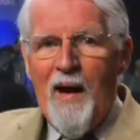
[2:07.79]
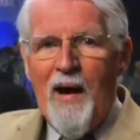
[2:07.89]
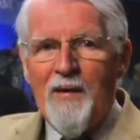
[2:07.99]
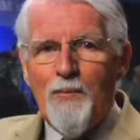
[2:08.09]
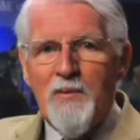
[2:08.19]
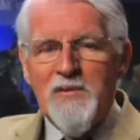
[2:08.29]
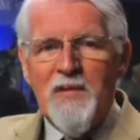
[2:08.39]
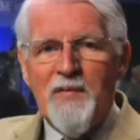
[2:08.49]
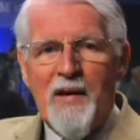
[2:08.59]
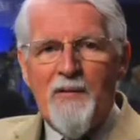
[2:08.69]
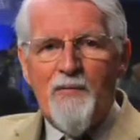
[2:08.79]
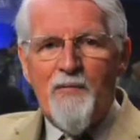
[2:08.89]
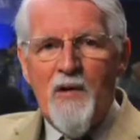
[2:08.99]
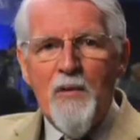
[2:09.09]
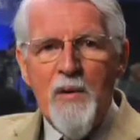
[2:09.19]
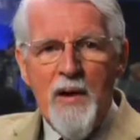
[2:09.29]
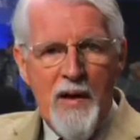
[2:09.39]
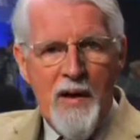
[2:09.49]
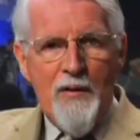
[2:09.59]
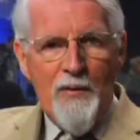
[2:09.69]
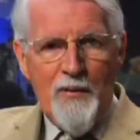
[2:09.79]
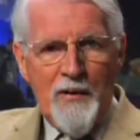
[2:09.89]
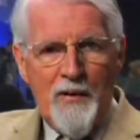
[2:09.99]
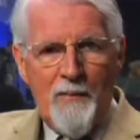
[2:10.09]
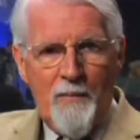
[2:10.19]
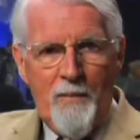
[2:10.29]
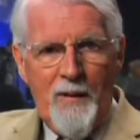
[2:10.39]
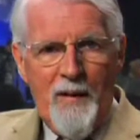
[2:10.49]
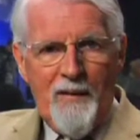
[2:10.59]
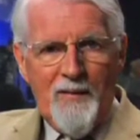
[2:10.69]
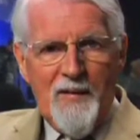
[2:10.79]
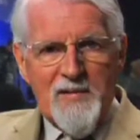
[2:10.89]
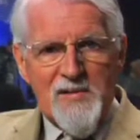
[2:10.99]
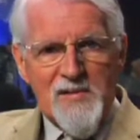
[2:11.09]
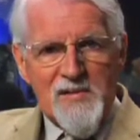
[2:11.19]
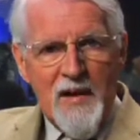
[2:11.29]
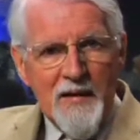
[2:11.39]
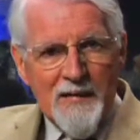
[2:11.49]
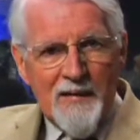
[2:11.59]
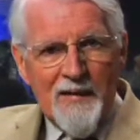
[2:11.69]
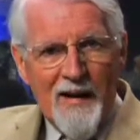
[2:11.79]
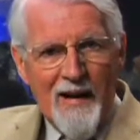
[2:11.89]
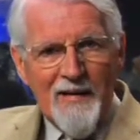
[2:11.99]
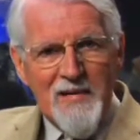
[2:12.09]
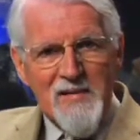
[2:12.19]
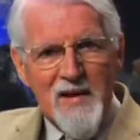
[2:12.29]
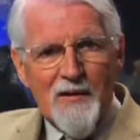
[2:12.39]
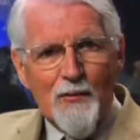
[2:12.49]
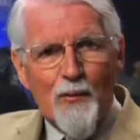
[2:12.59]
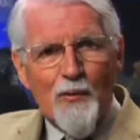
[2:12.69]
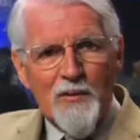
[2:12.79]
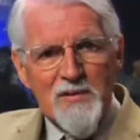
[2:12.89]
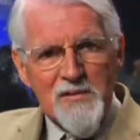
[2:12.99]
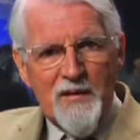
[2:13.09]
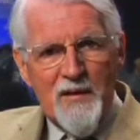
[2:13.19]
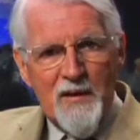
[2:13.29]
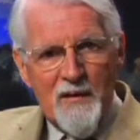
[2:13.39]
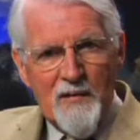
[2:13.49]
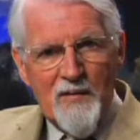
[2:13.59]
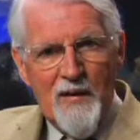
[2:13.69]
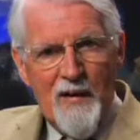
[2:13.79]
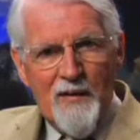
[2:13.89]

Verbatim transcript: And it was in that very area that Satan had his headquarters on earth.